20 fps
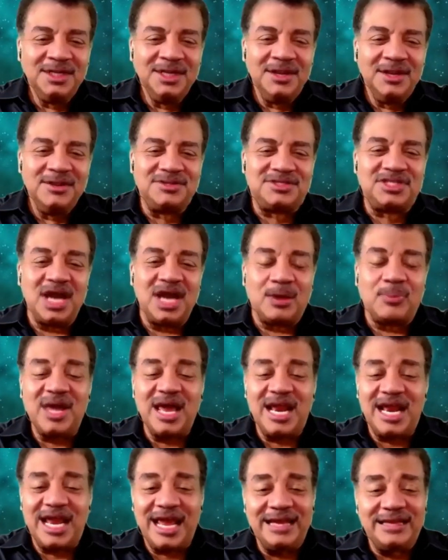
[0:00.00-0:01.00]
Chuck, we got to
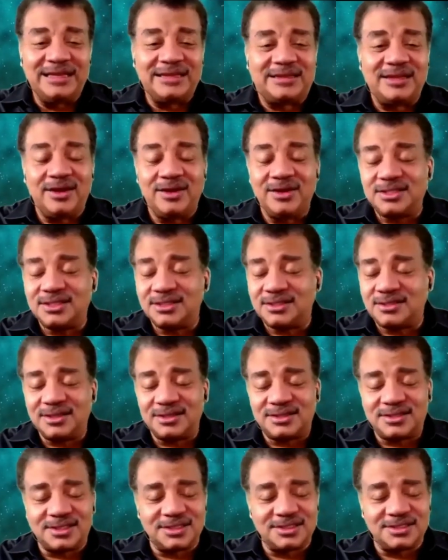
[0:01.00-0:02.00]
end it there. This
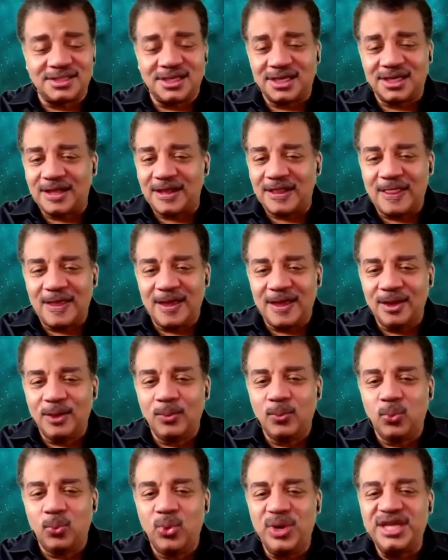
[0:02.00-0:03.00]
is a
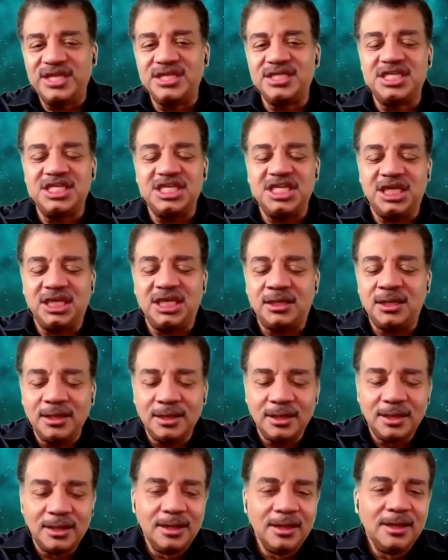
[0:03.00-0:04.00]
windy.
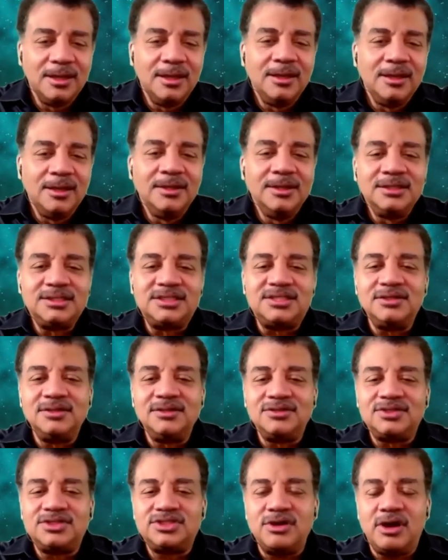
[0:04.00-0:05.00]

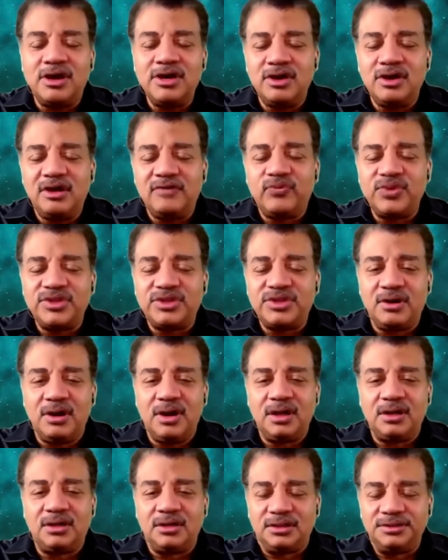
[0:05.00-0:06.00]
Starting off with
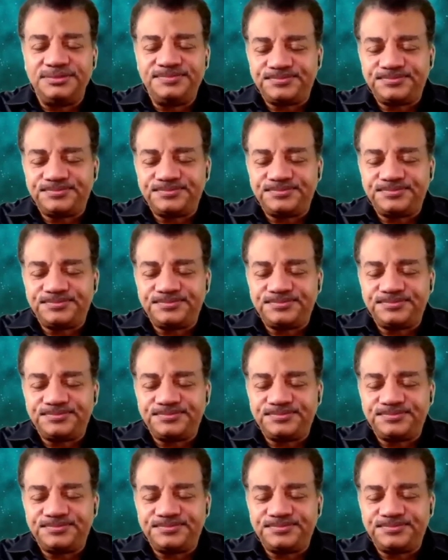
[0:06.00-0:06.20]
your uncle,